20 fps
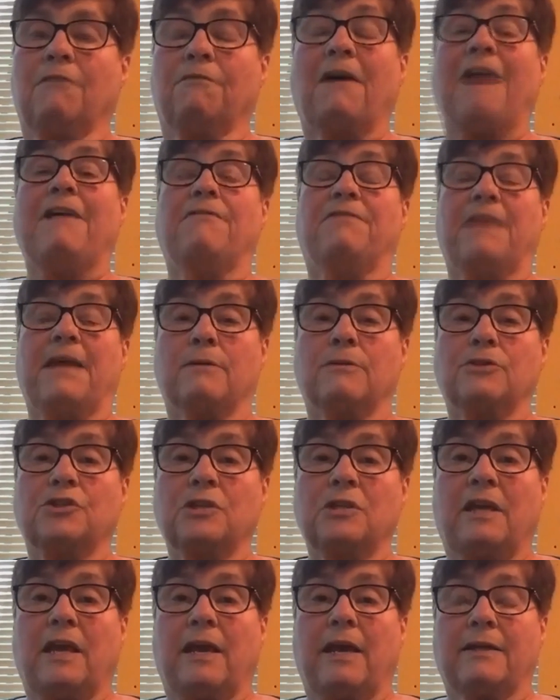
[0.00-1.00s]

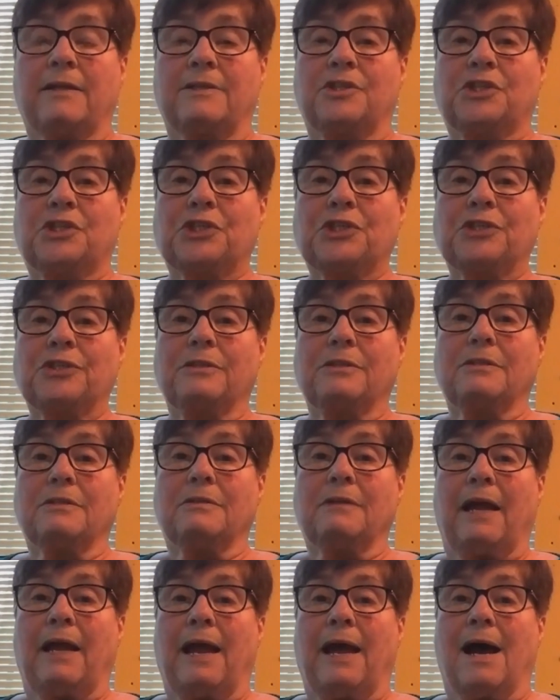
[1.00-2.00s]
5,000 kids
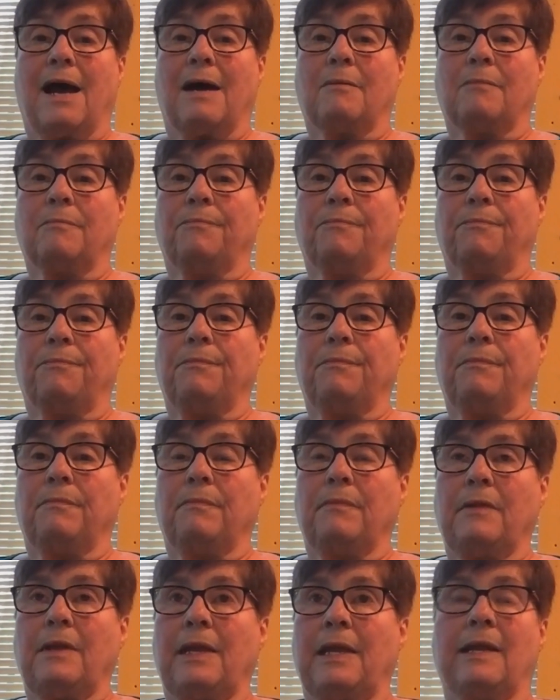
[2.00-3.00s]

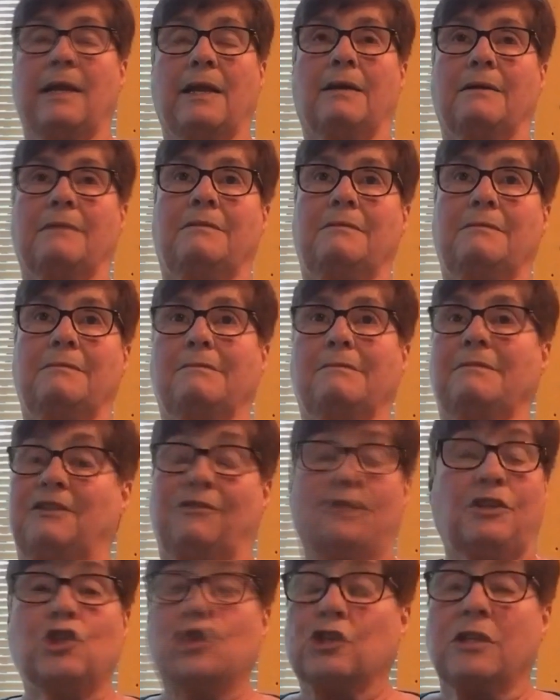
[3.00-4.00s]
in a
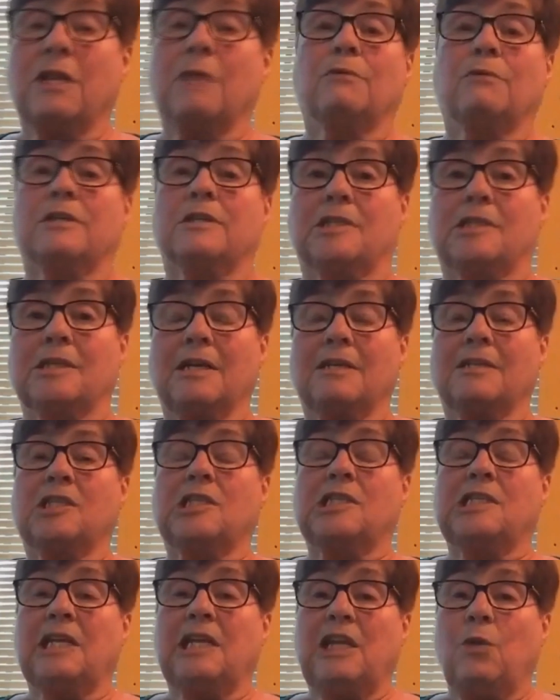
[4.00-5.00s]
division that was
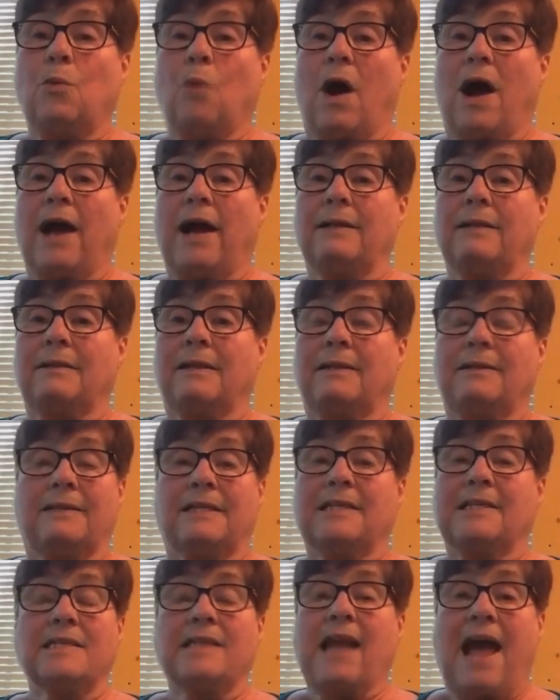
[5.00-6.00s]
citywide that
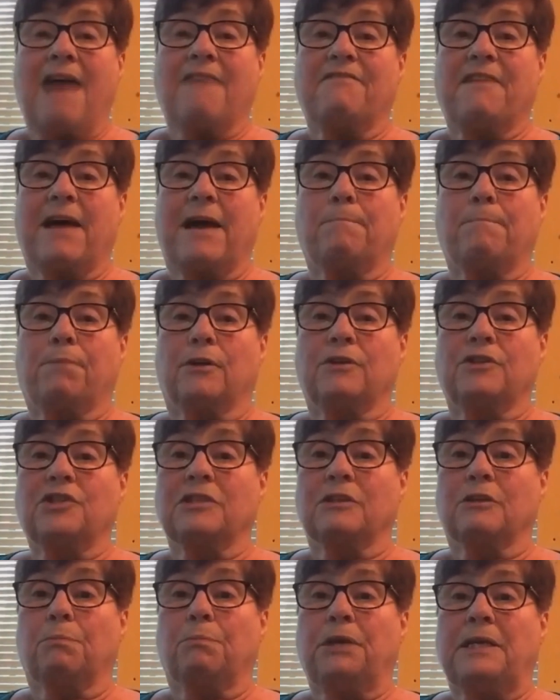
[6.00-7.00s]
didn't have that
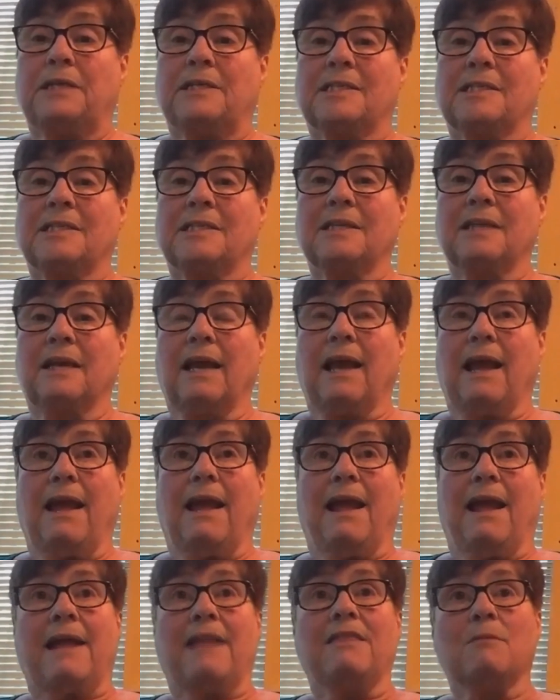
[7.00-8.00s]
personal piece.
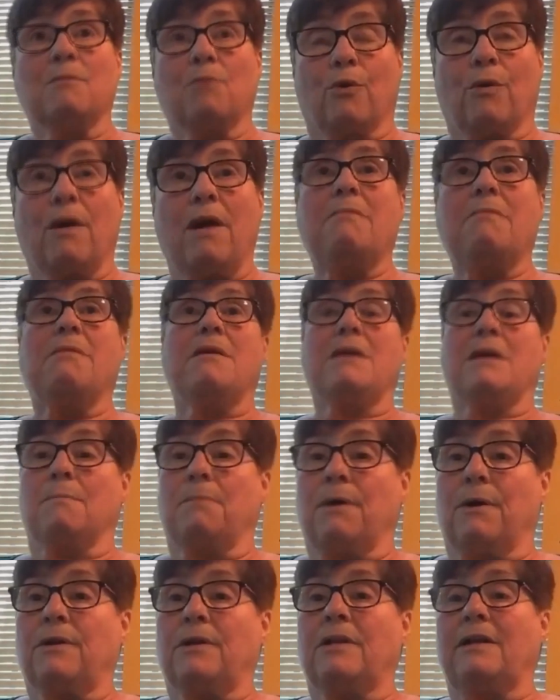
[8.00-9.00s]
And the more I think
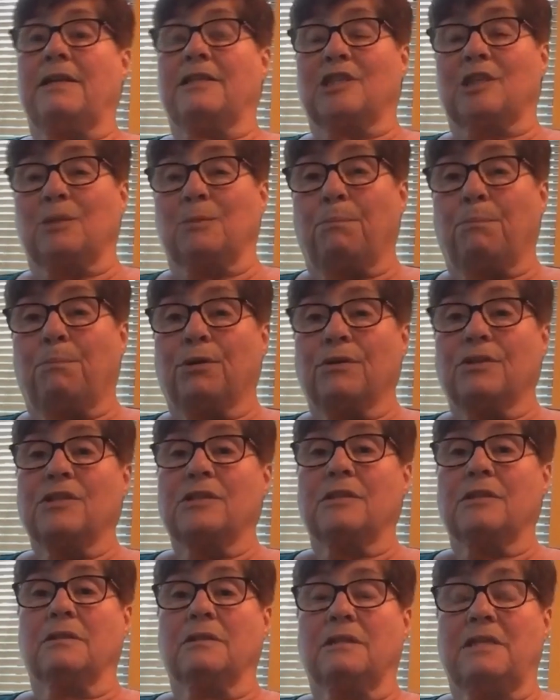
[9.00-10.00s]
about it, it's the
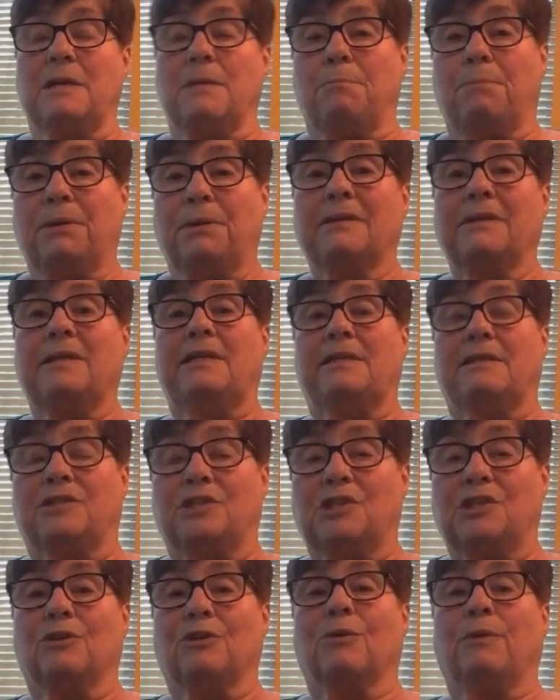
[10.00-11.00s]
personal, the ability to
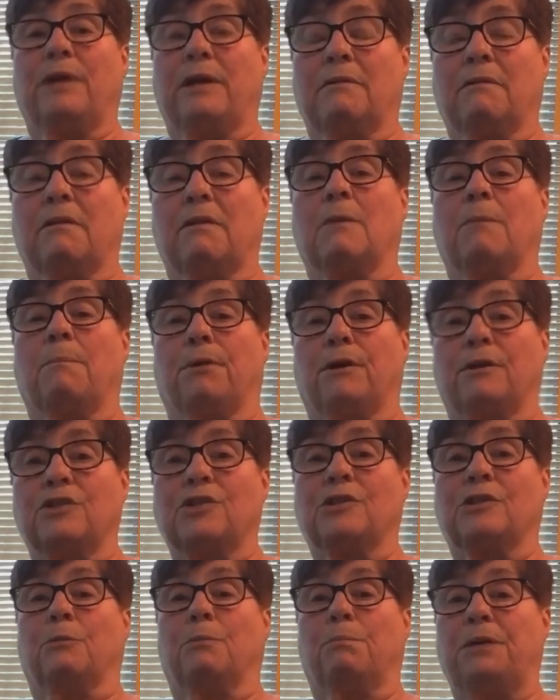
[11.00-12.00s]
zero in on the
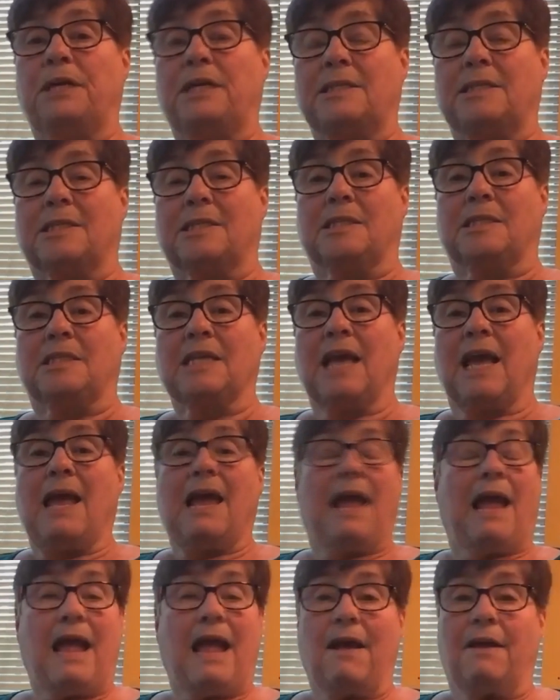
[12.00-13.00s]
personal pieces
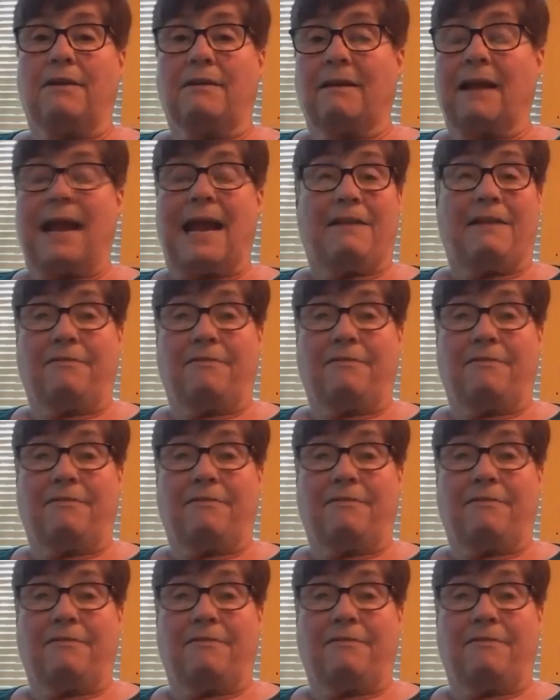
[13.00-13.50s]
and